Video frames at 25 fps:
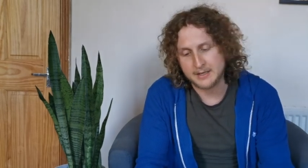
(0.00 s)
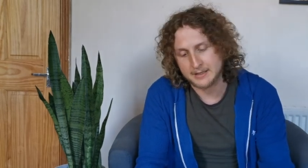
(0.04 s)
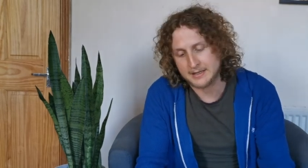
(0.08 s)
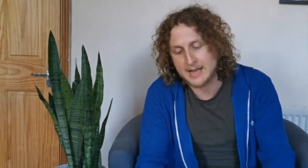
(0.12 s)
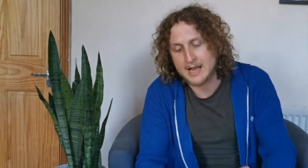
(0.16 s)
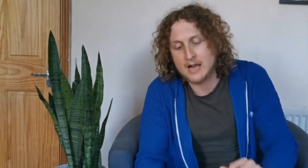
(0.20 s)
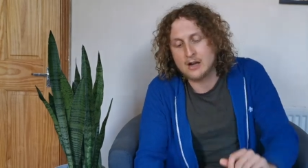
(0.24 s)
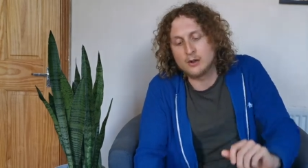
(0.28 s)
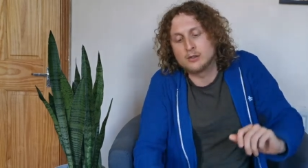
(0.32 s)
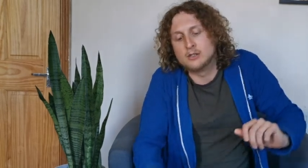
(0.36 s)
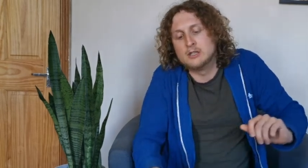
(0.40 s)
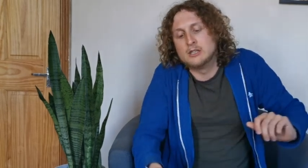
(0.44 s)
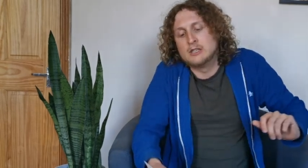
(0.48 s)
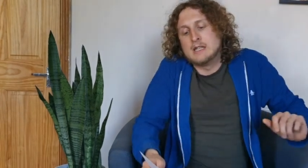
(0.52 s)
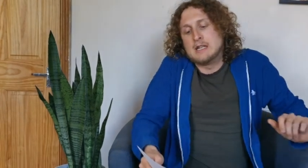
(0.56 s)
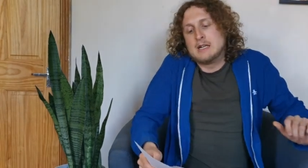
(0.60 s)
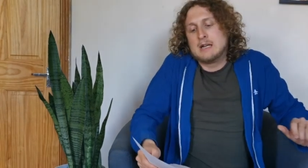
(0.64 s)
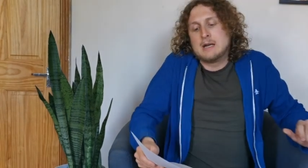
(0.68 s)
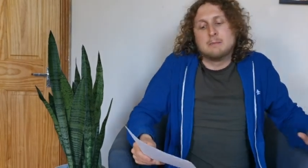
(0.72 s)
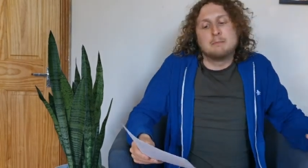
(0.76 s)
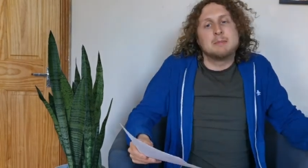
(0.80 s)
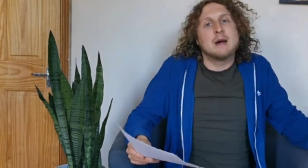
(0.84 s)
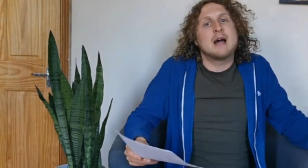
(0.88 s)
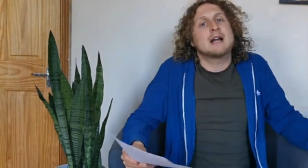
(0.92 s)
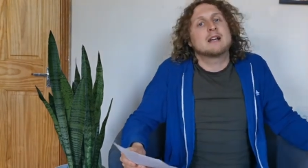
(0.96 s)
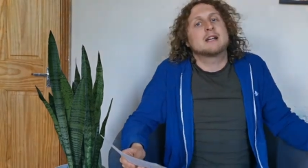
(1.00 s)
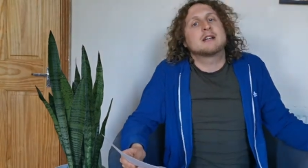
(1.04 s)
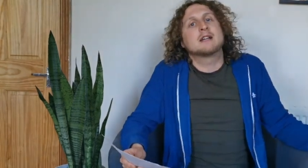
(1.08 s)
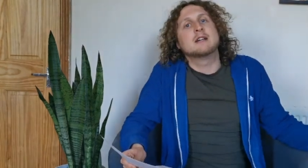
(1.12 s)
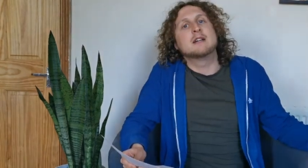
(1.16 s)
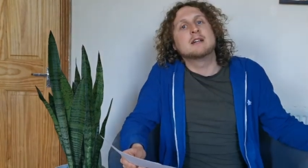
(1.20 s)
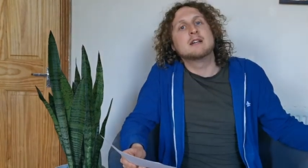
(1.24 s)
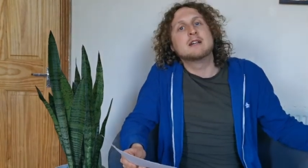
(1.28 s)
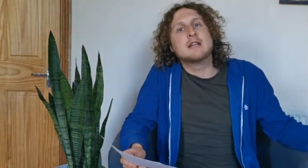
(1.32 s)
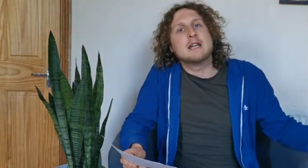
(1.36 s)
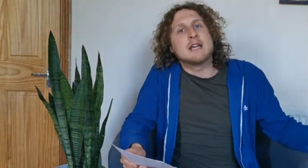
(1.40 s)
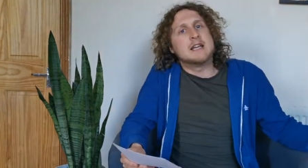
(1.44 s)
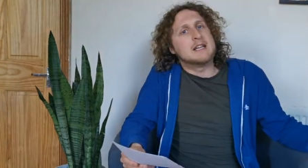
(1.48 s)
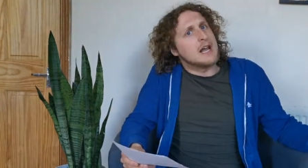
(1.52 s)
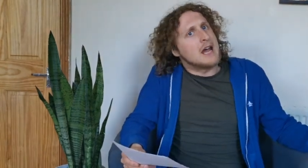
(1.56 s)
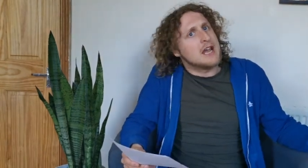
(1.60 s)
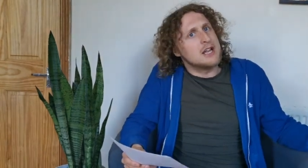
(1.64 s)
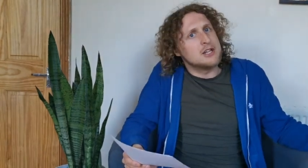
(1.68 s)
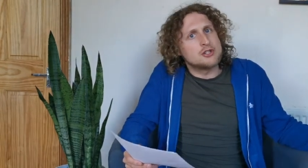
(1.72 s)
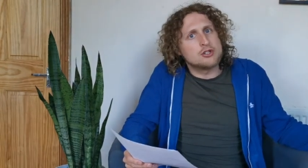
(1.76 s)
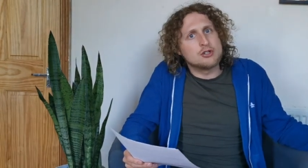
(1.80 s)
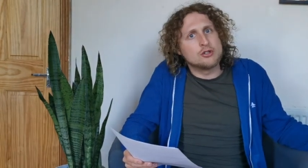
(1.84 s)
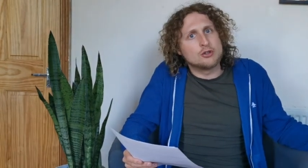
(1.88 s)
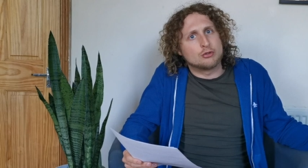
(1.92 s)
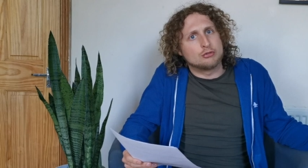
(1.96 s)
Now, back in
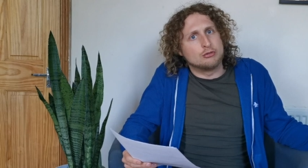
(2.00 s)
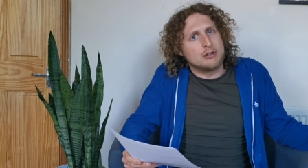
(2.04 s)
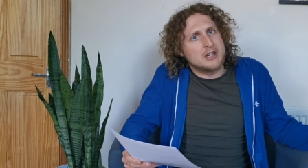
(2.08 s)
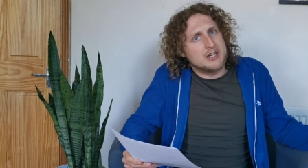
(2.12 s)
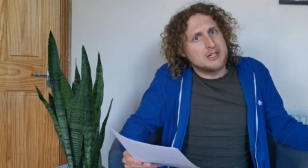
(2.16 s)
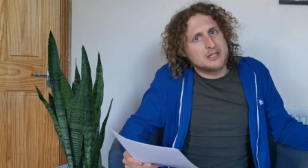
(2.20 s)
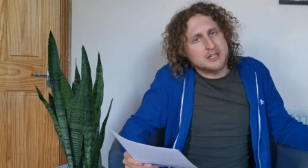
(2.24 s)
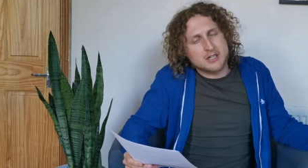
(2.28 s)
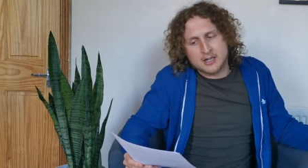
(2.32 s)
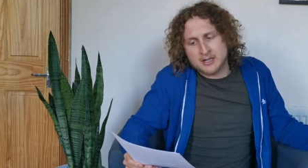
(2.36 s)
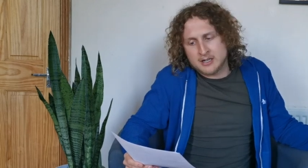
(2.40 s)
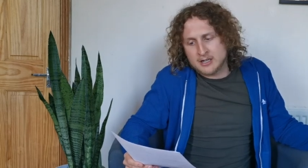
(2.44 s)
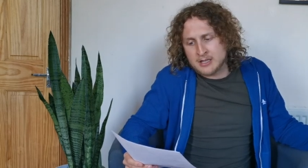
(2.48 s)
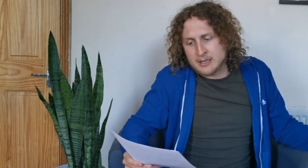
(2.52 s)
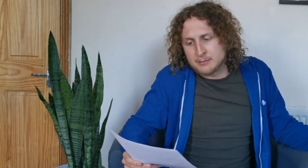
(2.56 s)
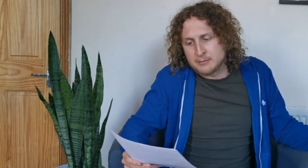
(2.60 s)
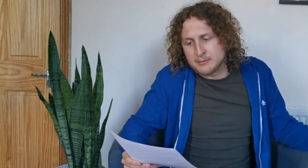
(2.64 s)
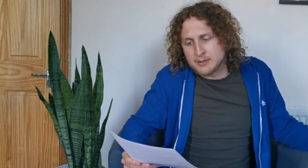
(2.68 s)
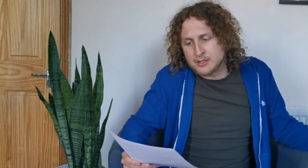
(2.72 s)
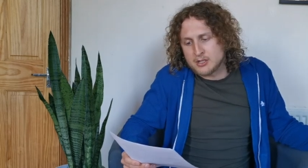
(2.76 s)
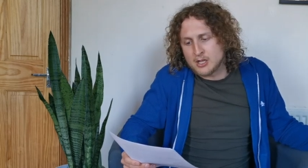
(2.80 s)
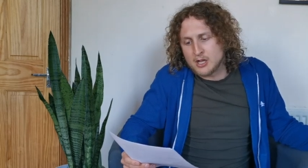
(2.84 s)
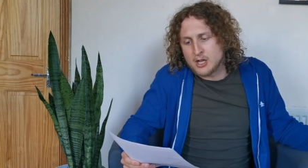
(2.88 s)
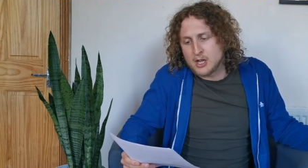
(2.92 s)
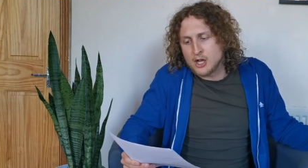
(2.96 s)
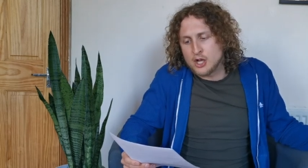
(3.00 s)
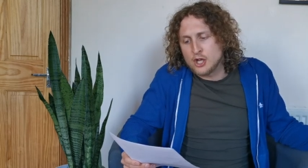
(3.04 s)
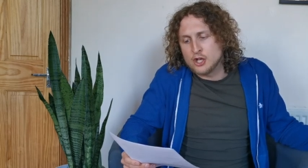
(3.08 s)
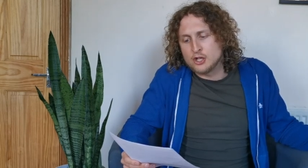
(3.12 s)
ancient Greek times,